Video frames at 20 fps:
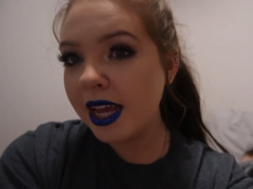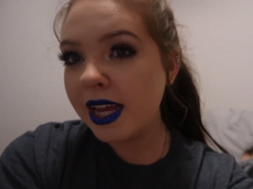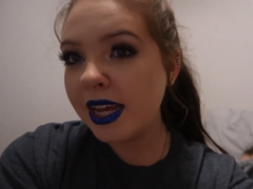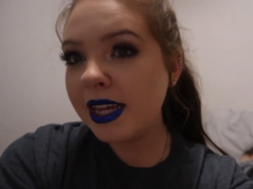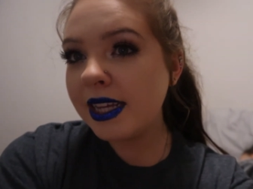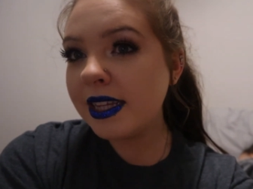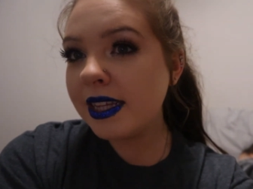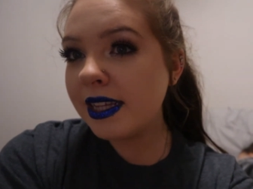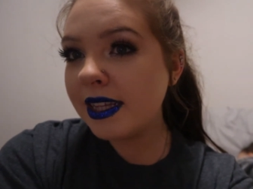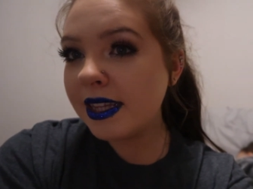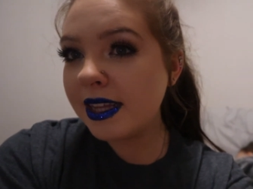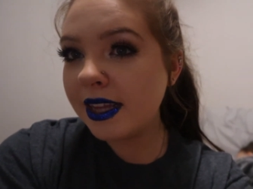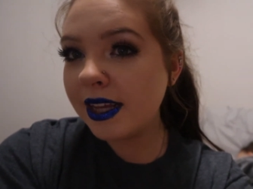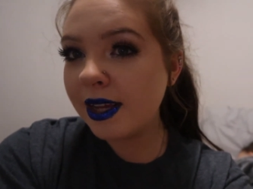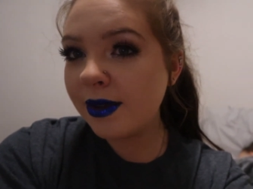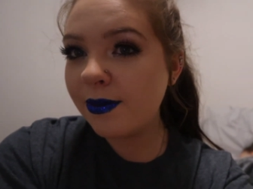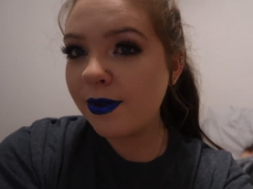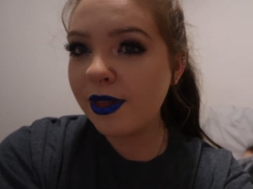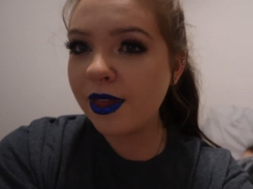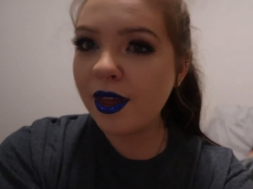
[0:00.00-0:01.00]
He's
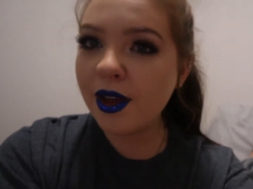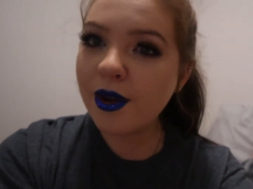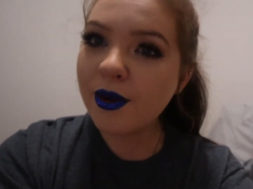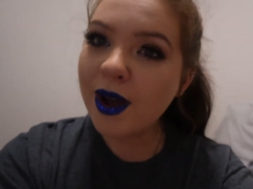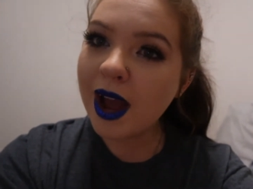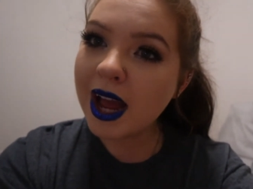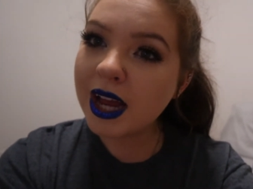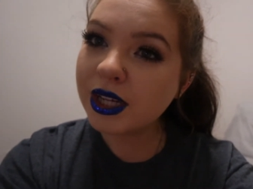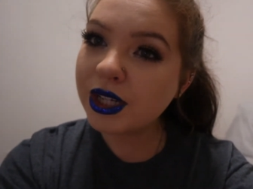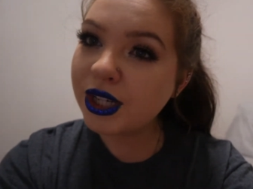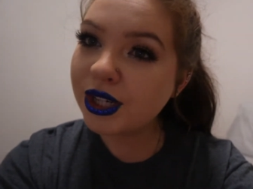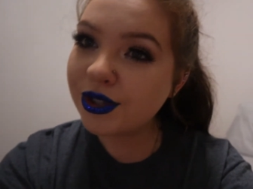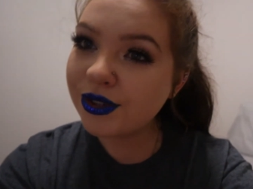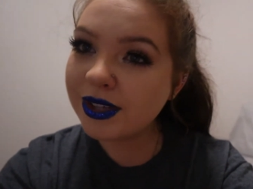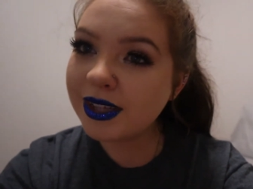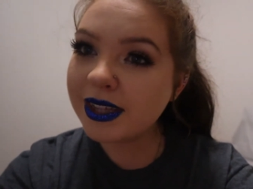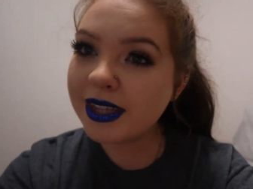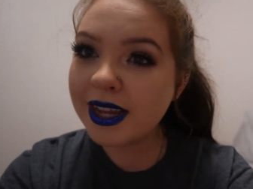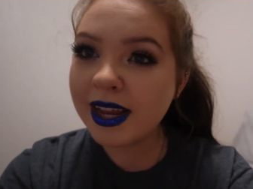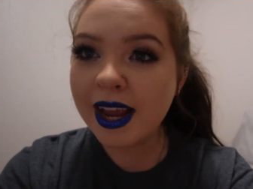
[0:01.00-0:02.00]
asleep though, as
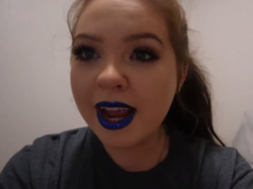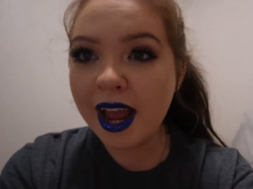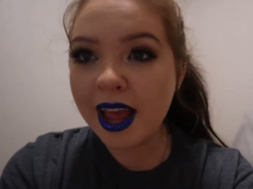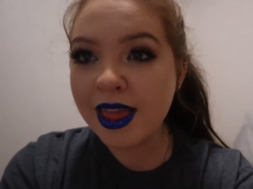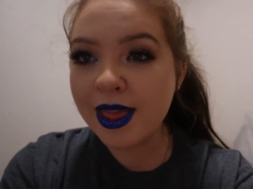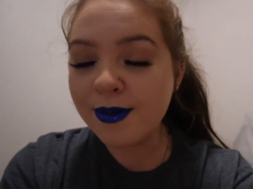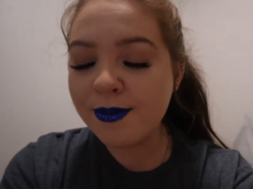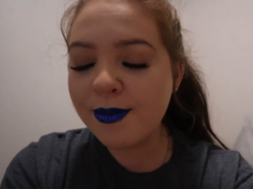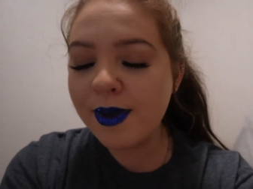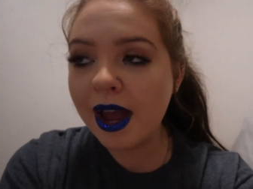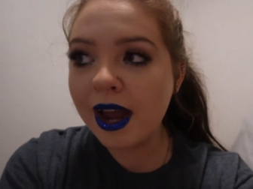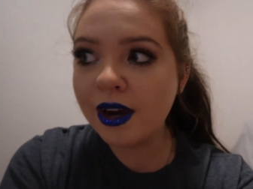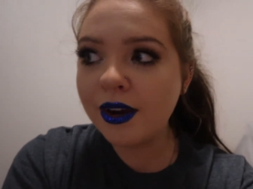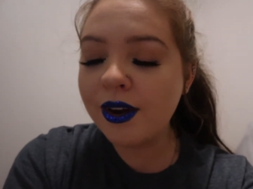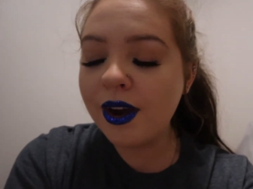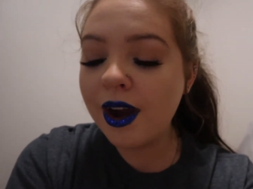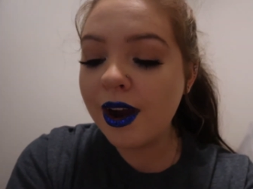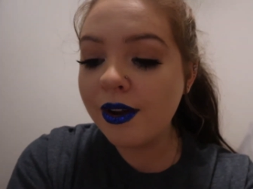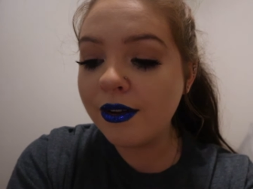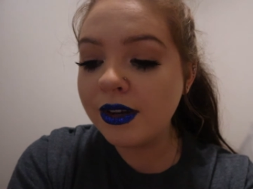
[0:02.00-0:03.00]
you see in the
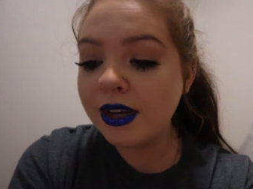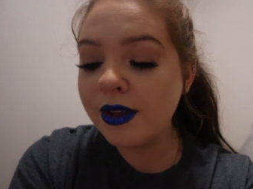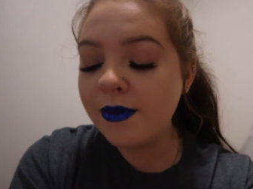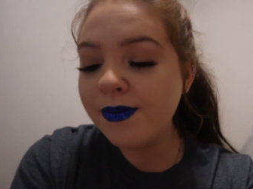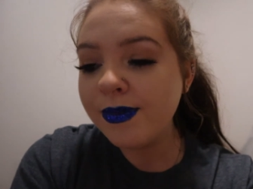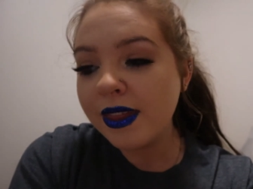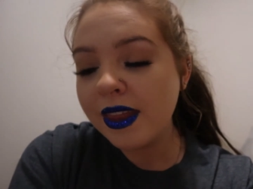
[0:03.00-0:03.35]
background.